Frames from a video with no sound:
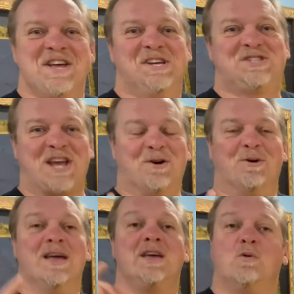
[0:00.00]

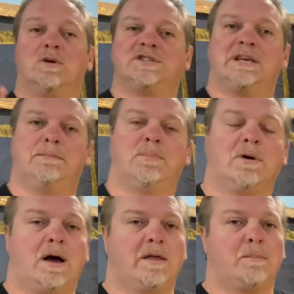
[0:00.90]
so you want to see
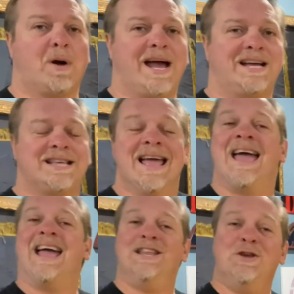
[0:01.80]
uh, the brass
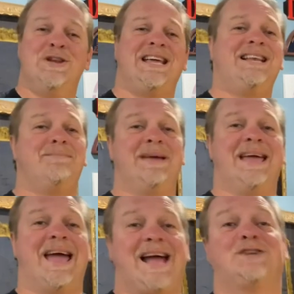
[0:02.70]
and you need to
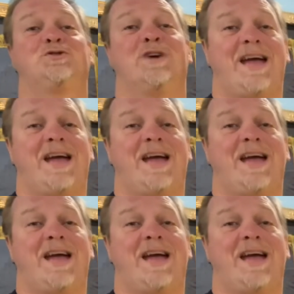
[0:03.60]
be extra,